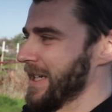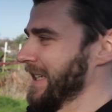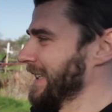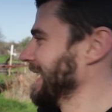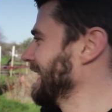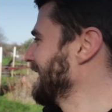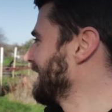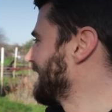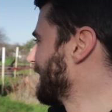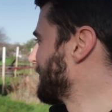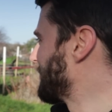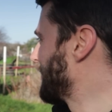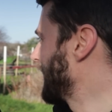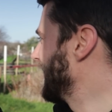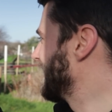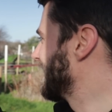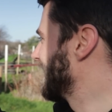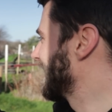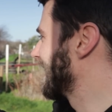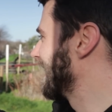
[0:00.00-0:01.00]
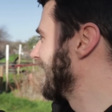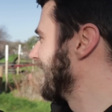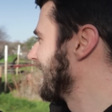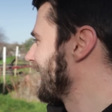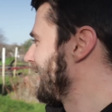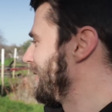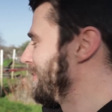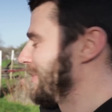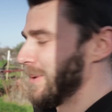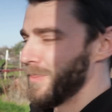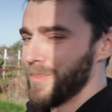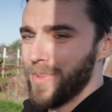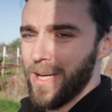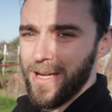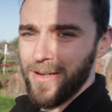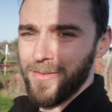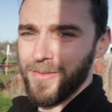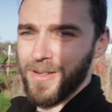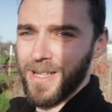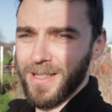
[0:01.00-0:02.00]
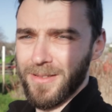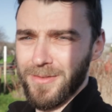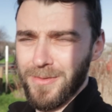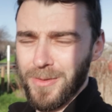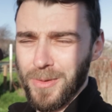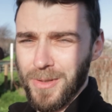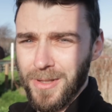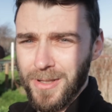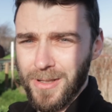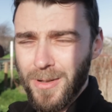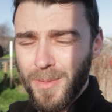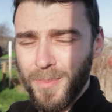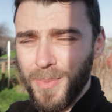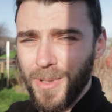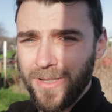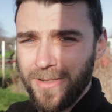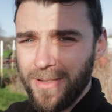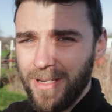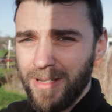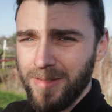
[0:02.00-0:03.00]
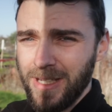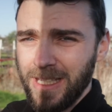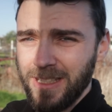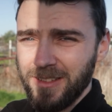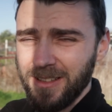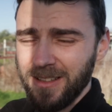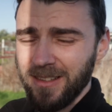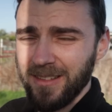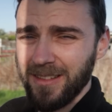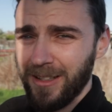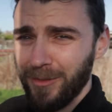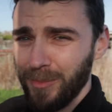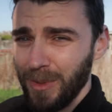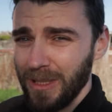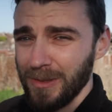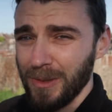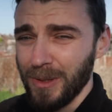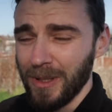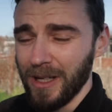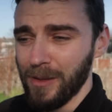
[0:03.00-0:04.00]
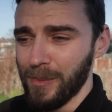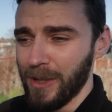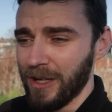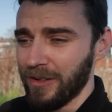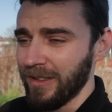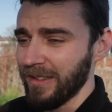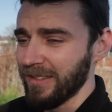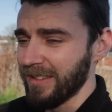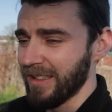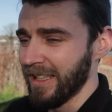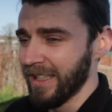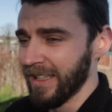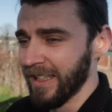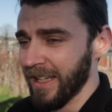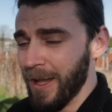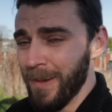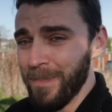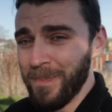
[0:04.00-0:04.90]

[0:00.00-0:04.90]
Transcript: and these are basically going to be perfect for the compost renovations I've been talking about recently,